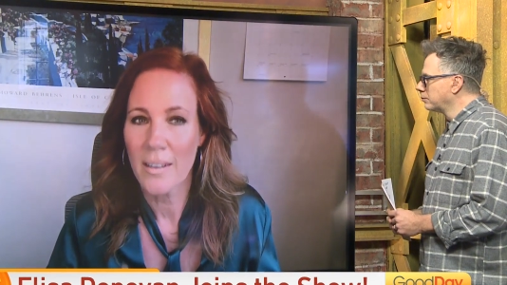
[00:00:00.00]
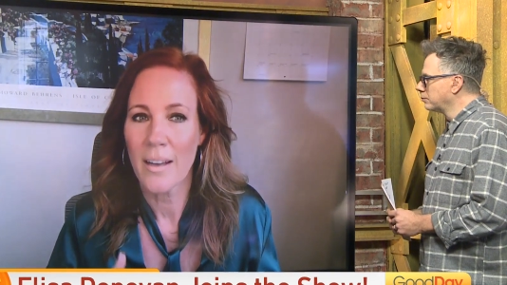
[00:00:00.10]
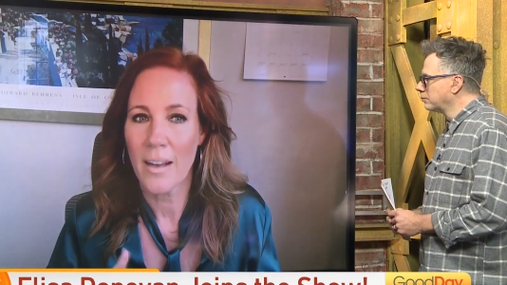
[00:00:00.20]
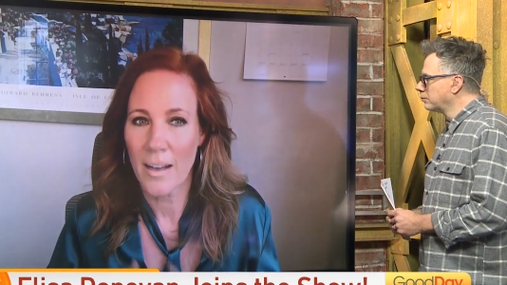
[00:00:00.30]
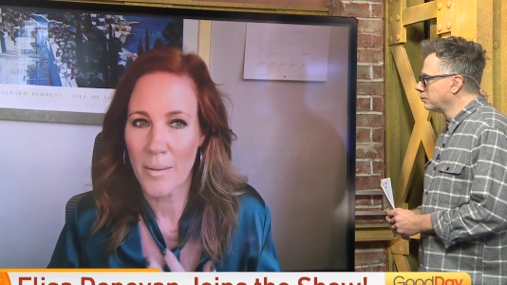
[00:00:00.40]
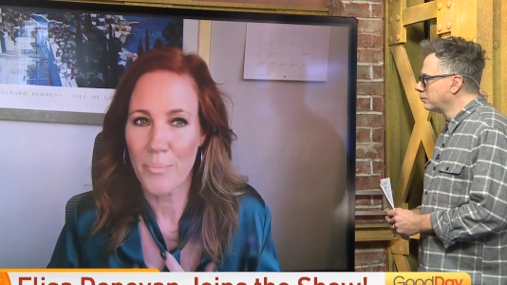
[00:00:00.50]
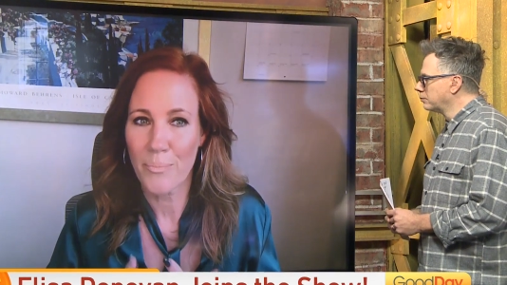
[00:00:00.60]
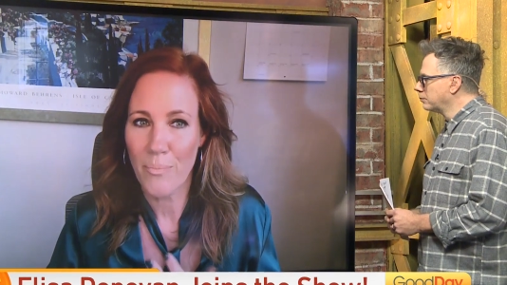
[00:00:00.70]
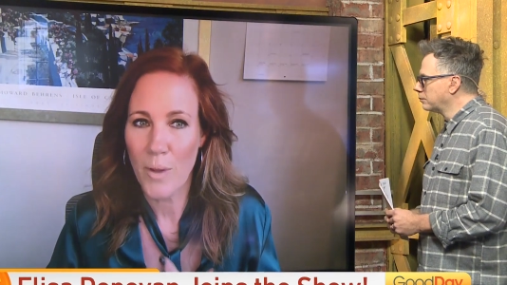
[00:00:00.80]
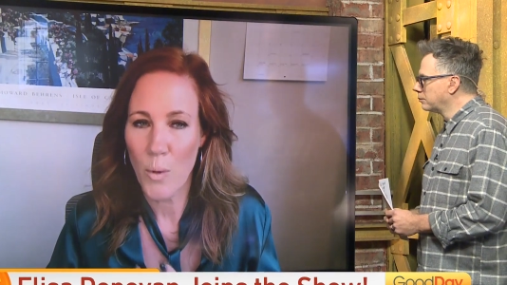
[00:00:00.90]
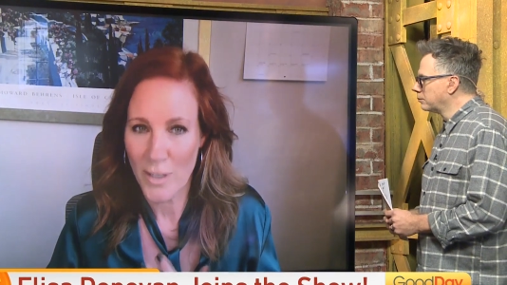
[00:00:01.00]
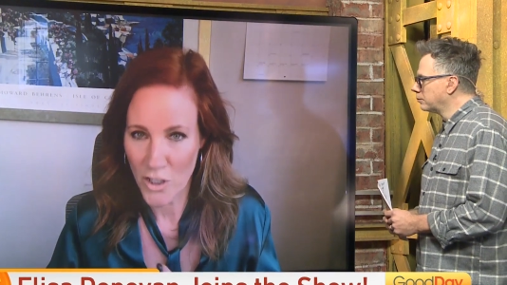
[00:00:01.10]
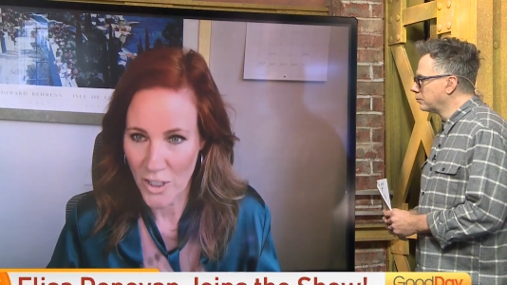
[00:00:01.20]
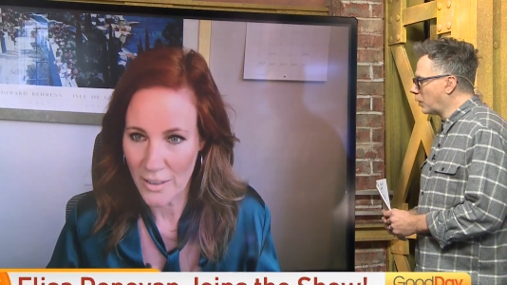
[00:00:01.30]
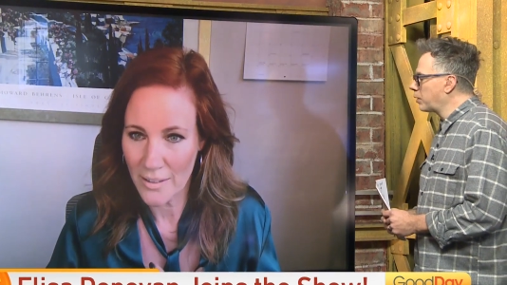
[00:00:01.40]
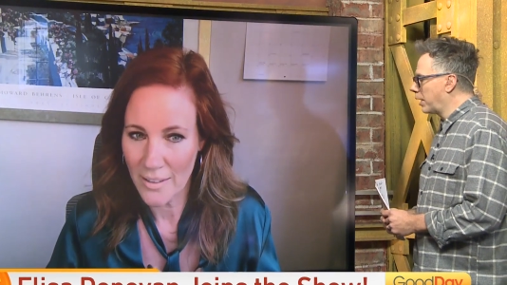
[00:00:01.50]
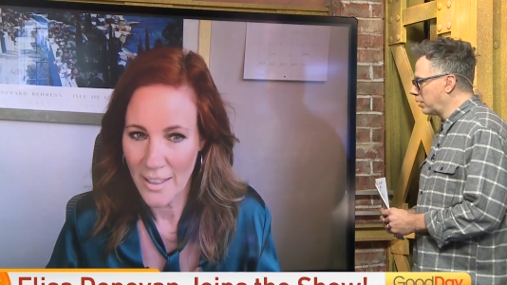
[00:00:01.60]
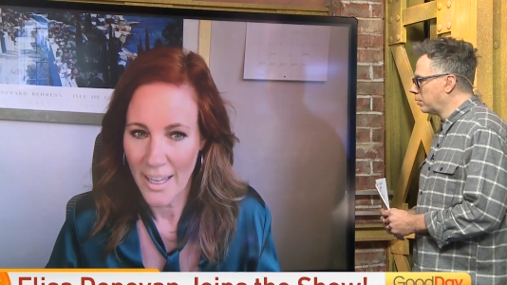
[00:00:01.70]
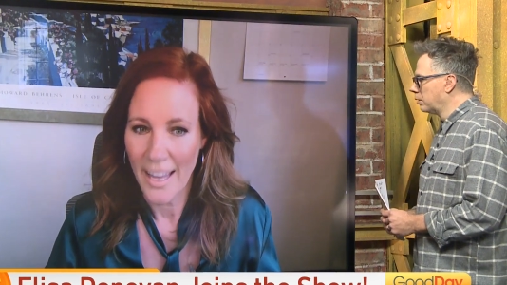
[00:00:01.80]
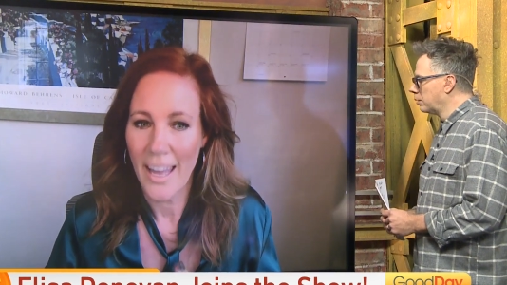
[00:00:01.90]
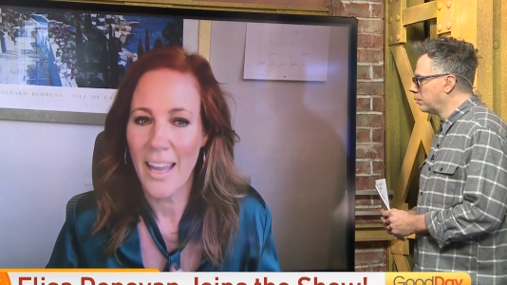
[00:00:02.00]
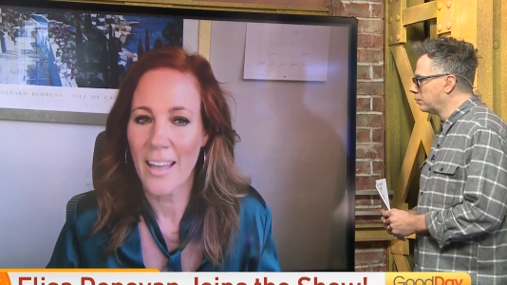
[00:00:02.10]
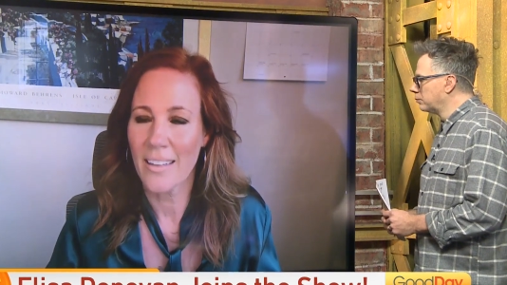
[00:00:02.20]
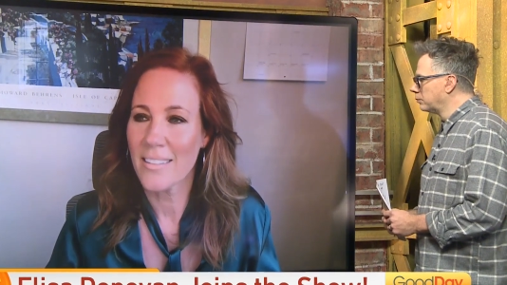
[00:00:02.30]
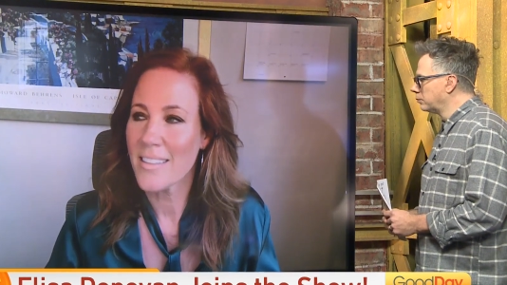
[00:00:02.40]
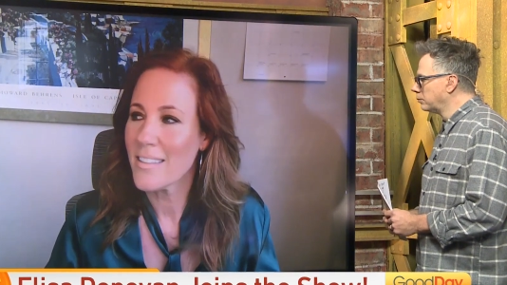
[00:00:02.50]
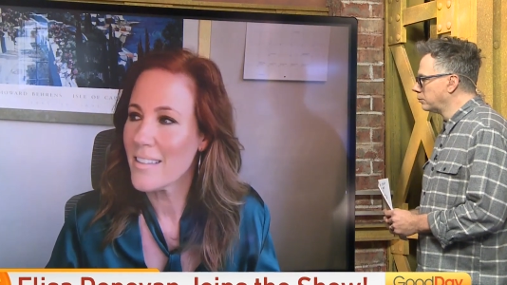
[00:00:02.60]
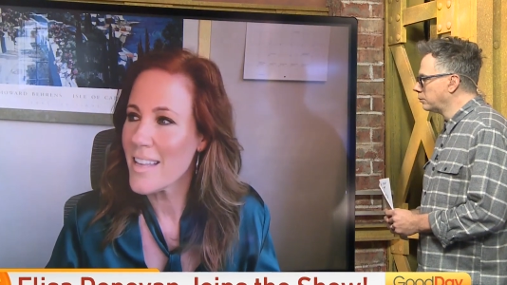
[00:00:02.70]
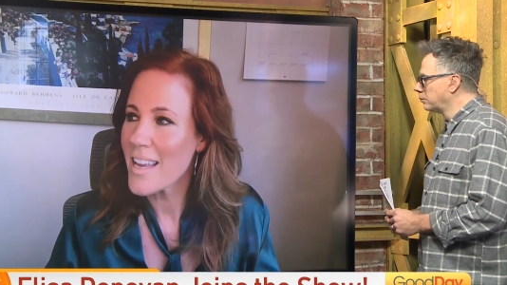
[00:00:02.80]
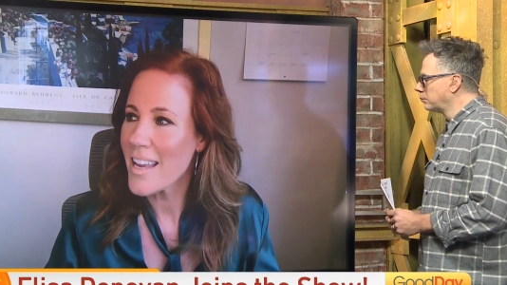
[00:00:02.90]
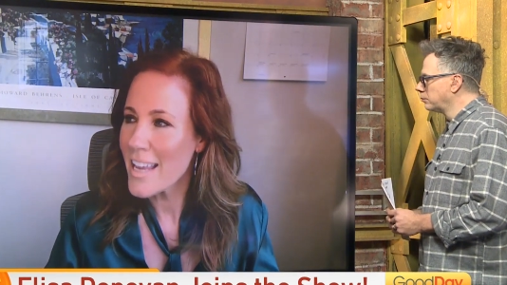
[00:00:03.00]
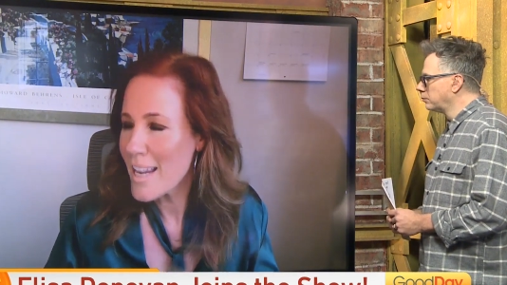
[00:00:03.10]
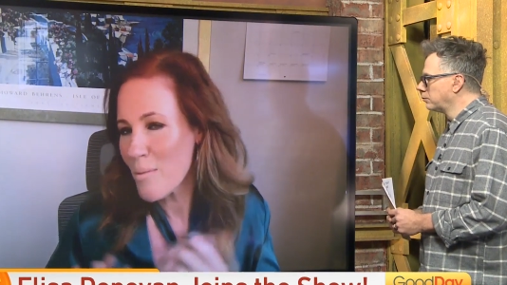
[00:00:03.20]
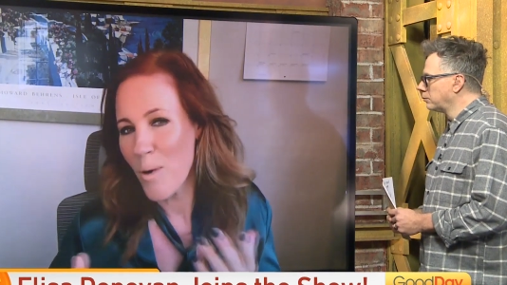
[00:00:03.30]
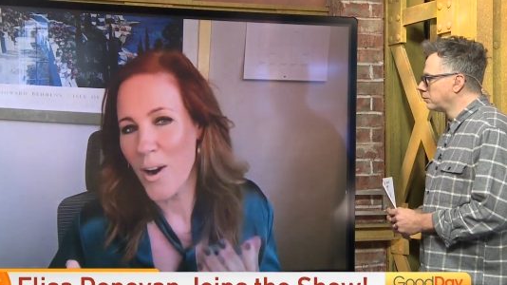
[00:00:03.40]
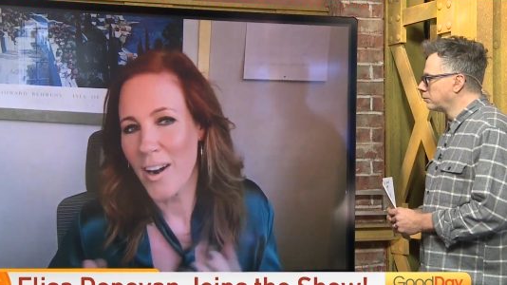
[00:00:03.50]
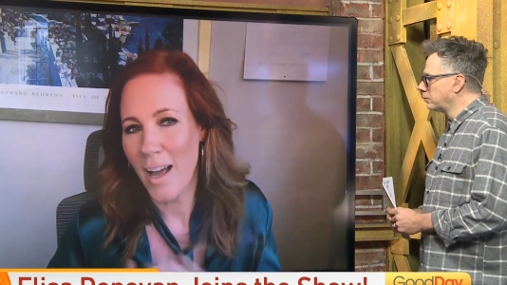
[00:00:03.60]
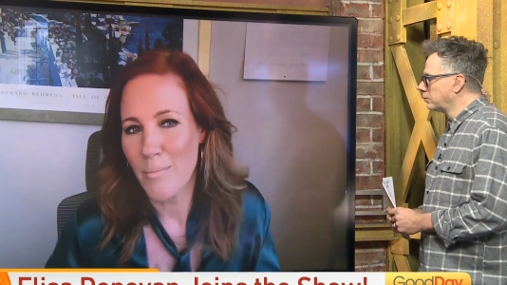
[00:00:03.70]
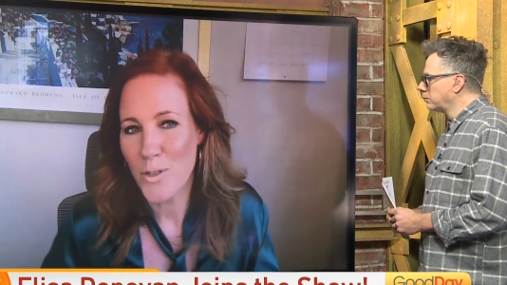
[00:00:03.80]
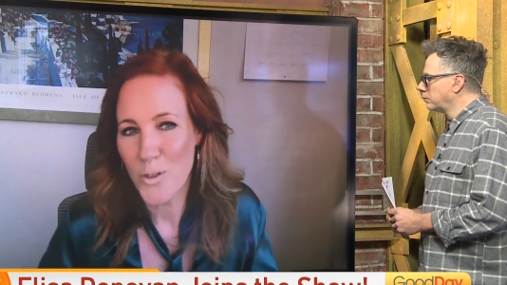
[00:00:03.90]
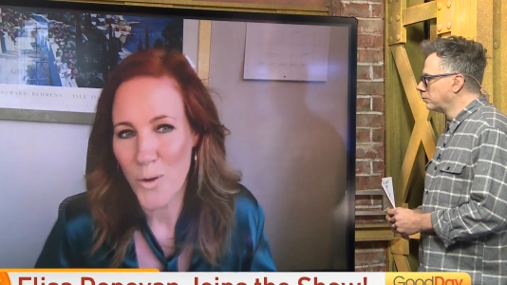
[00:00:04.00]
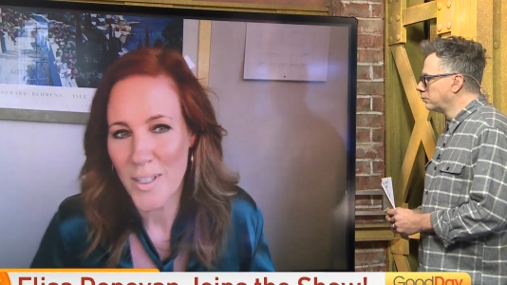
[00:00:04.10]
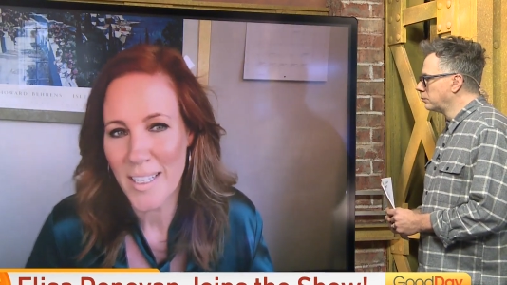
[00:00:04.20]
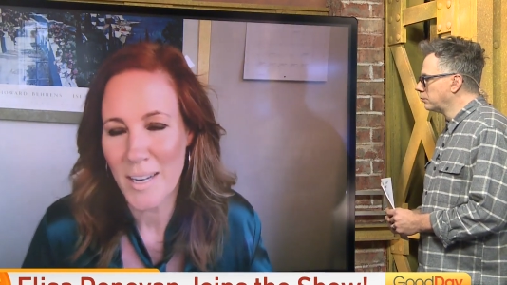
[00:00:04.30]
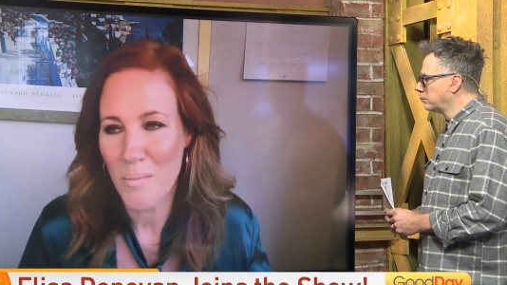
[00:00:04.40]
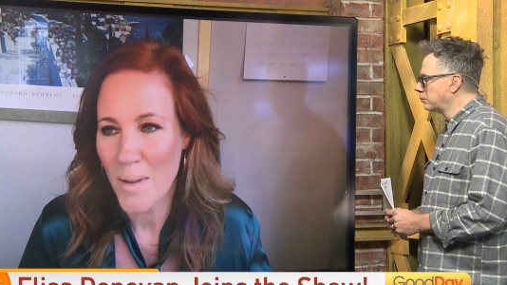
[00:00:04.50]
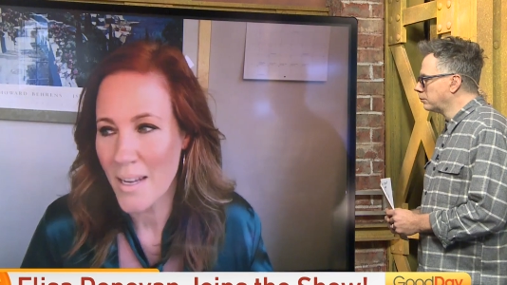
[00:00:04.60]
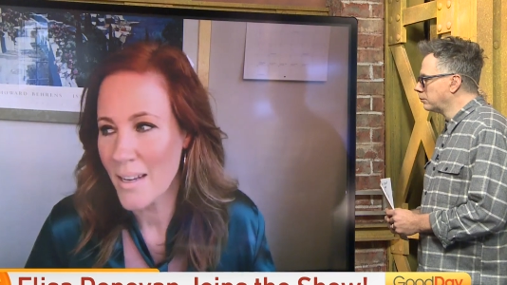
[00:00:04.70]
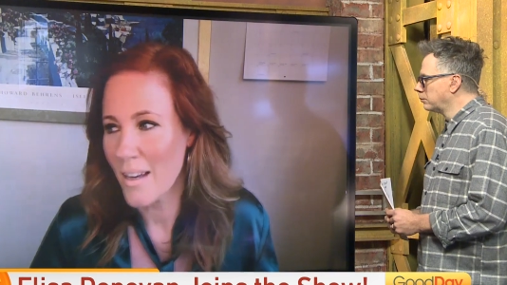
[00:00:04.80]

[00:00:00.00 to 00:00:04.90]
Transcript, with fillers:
Speaker 1: um, question. Okay. And the eating part, I'm sure it's going to be.